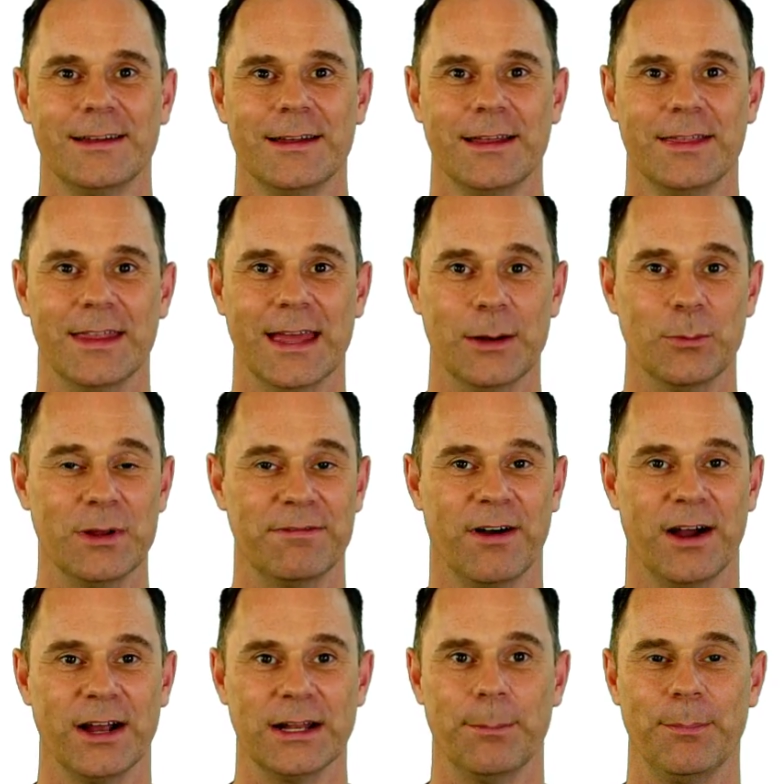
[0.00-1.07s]
Then we
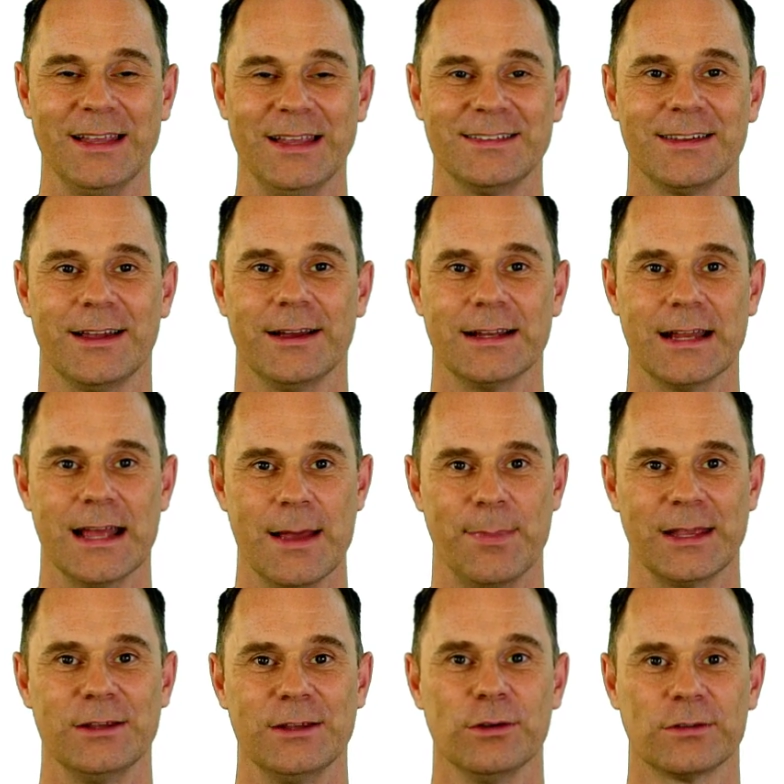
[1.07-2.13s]
find a baseline
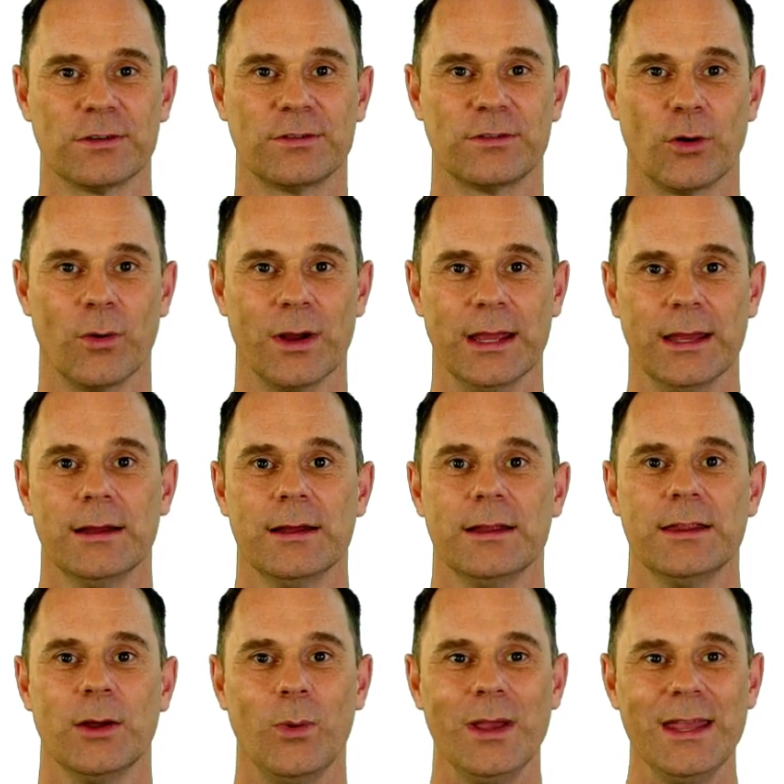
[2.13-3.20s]
epic user story
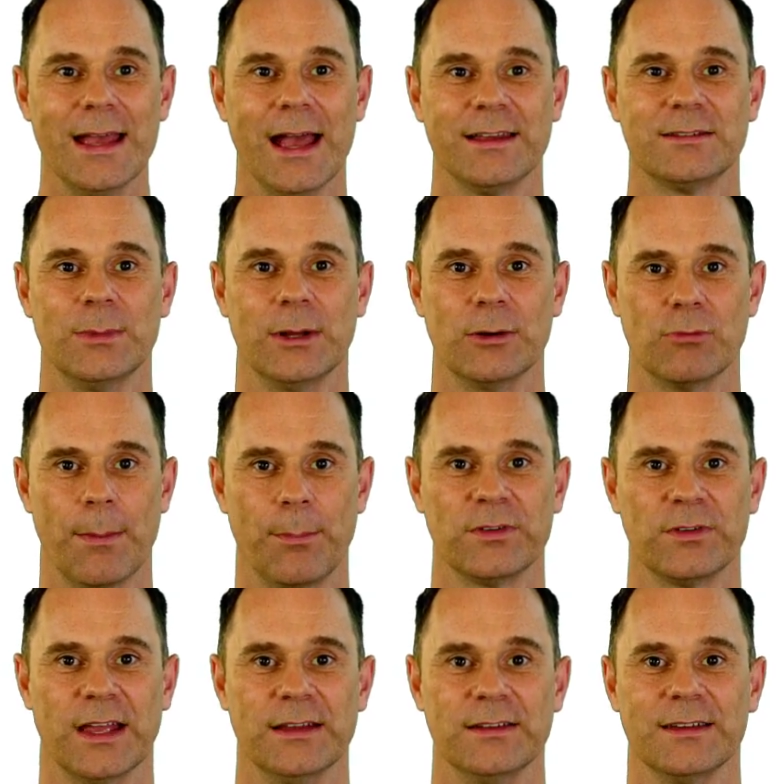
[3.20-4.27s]
that we estimate
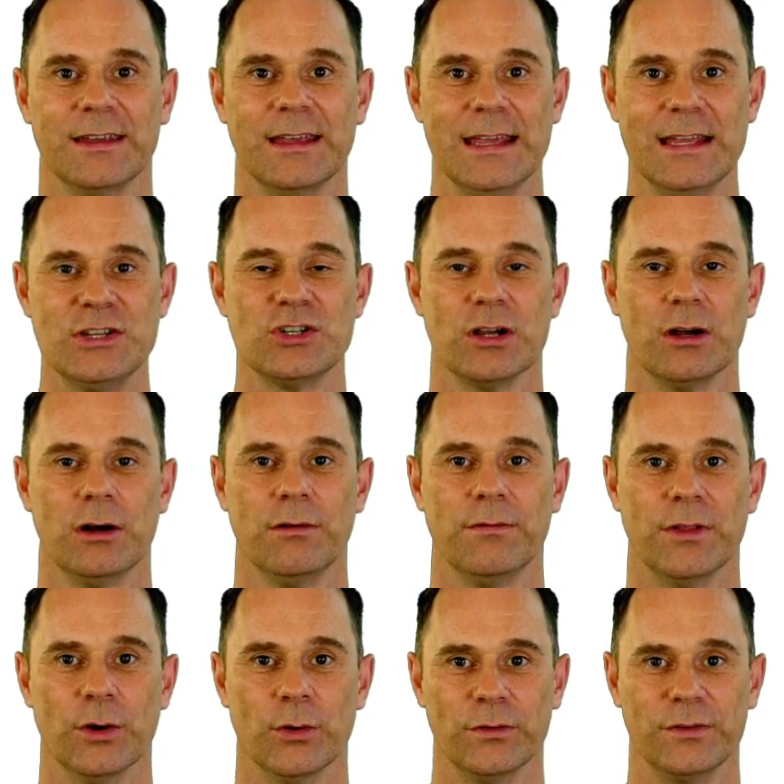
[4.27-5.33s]
represents each of
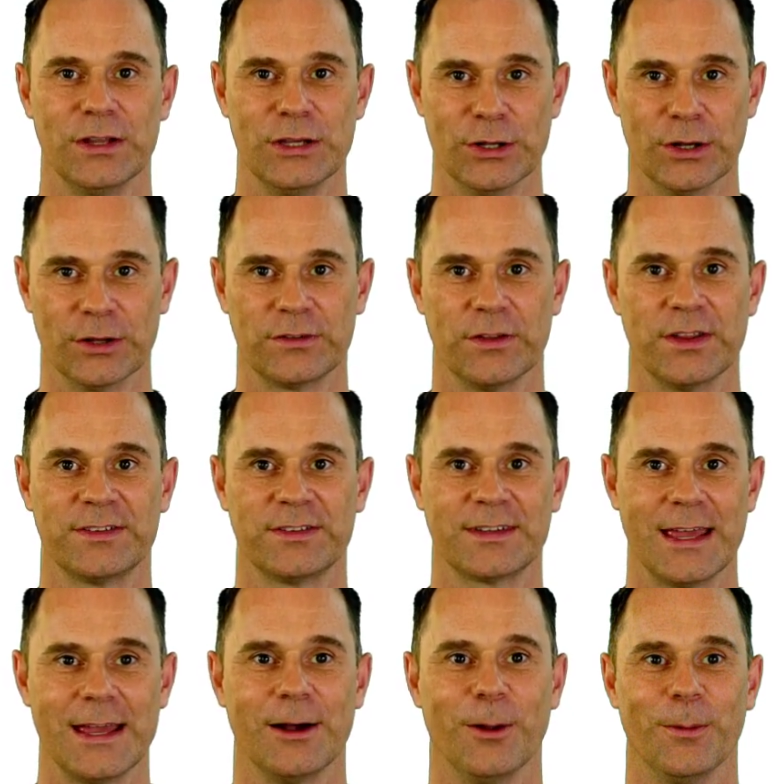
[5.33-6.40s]
those units on the
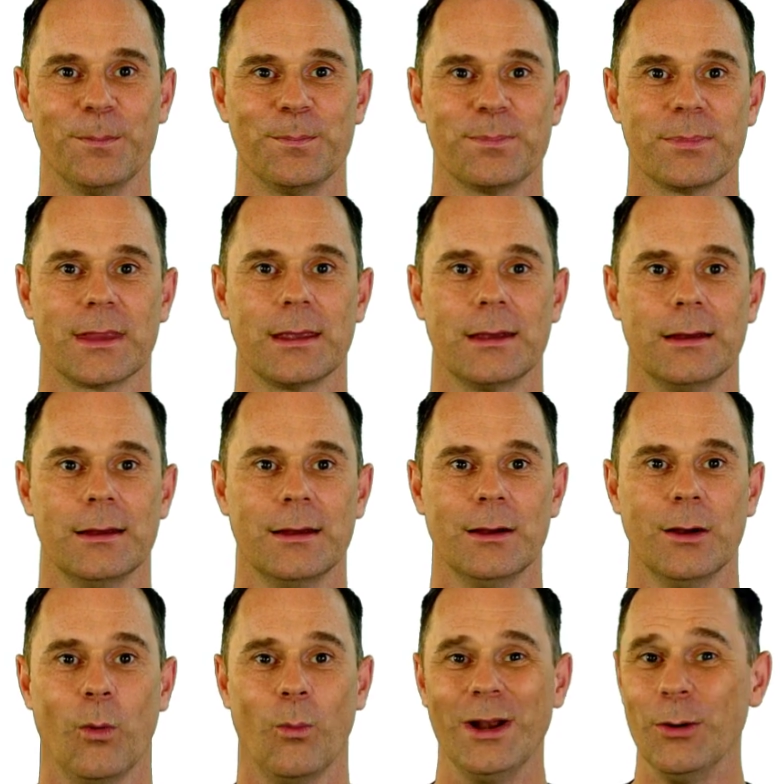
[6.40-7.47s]
scale.
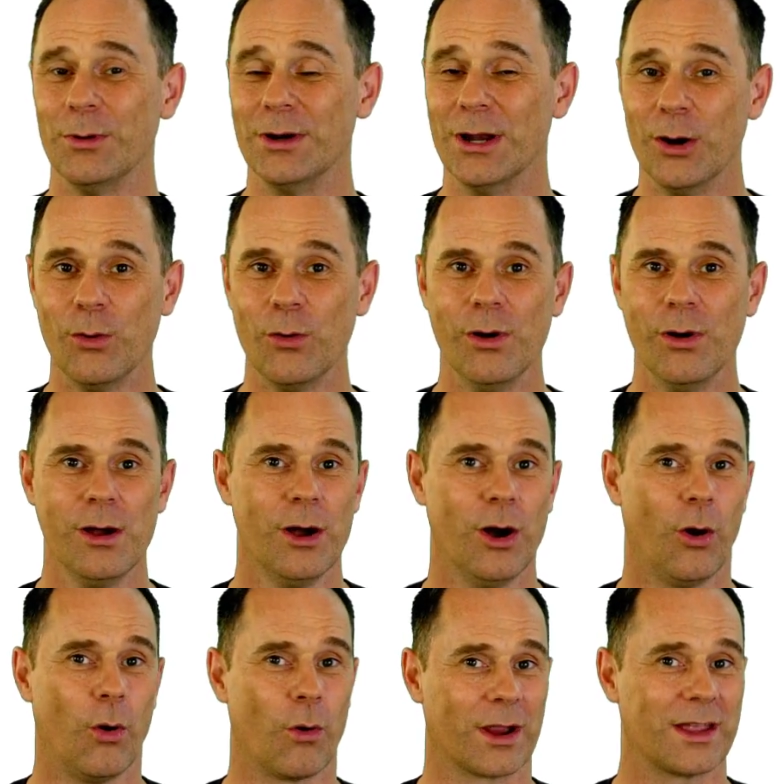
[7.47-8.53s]
We don't know
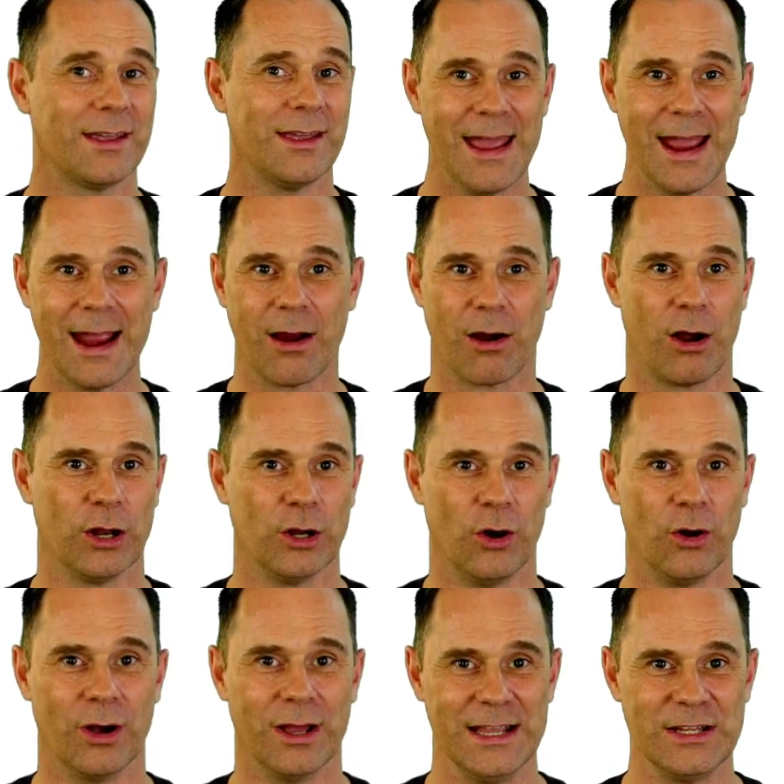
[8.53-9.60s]
or care how
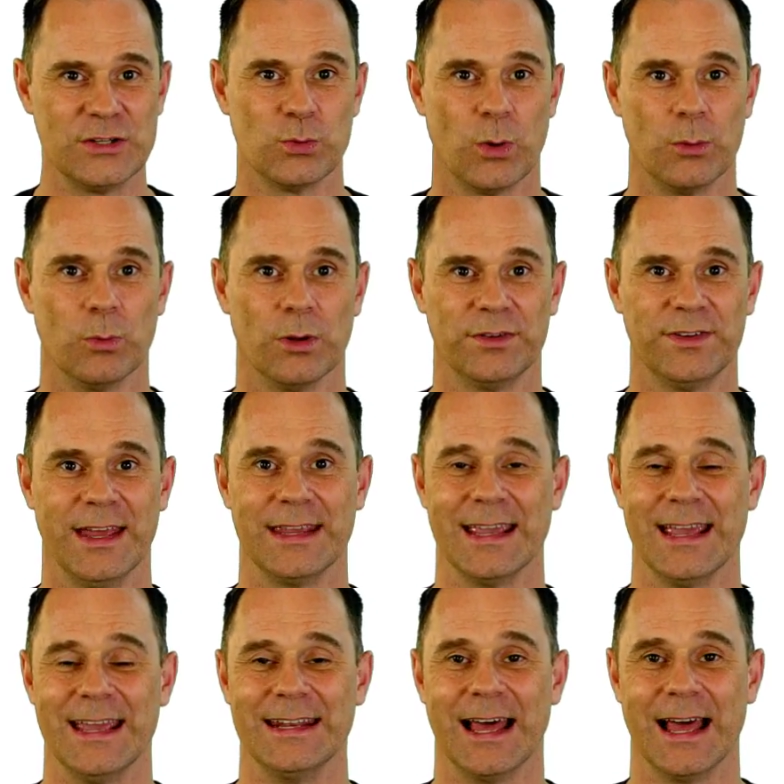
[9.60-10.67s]
long each one will take
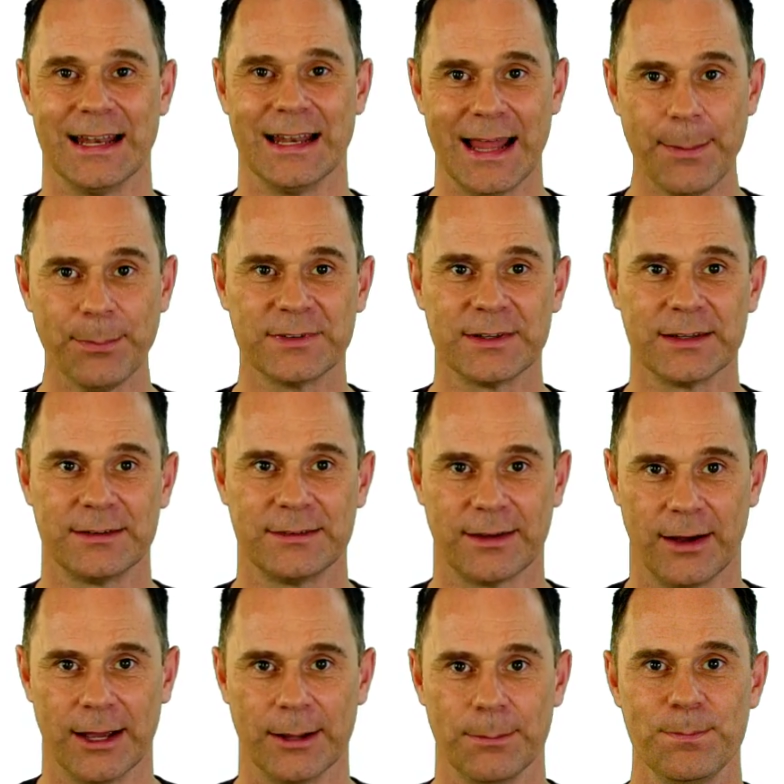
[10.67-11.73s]
in elapsed
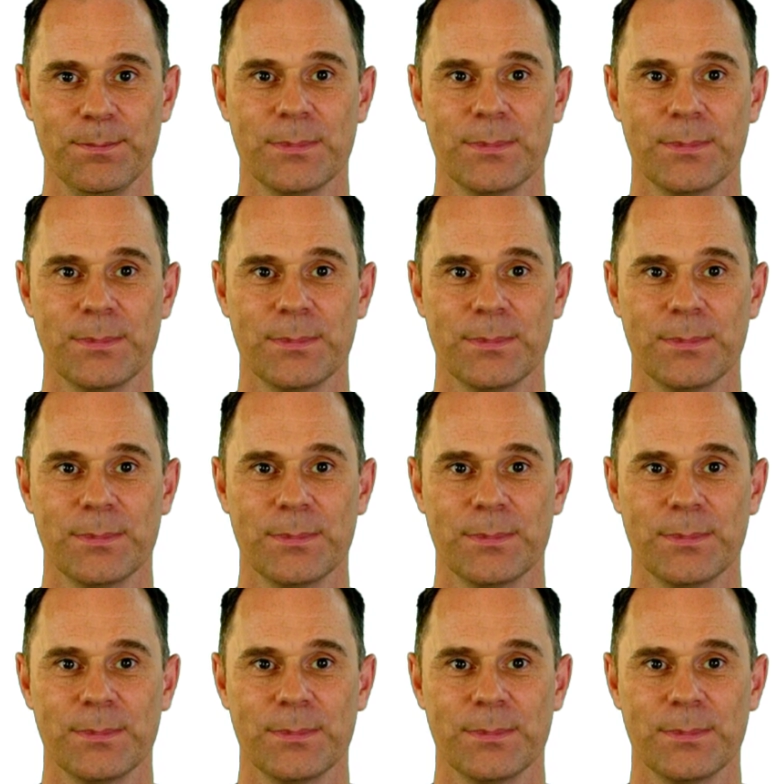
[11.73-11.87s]
time,